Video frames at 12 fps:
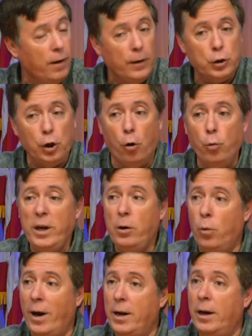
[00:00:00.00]
So we
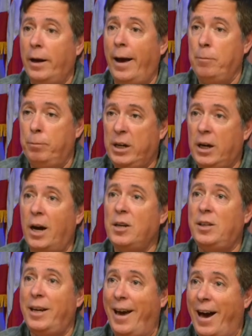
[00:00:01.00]
went, and
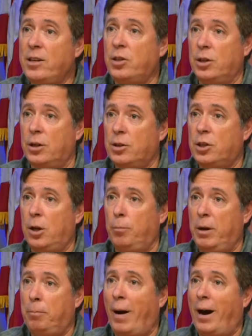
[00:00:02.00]
because they asked us to
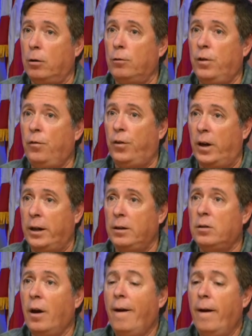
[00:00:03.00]
be part of the
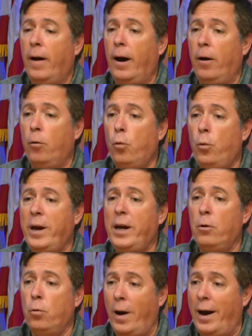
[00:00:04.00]
Flint, uh,
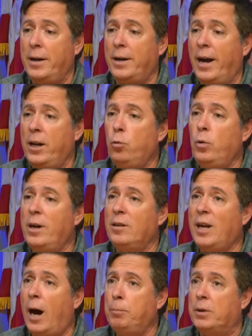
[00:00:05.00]
we went and we
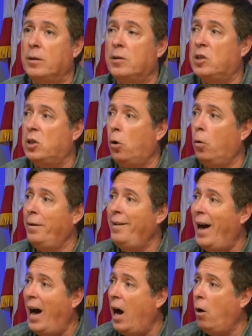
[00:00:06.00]
adopted. So
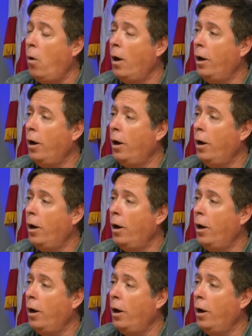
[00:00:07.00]
now,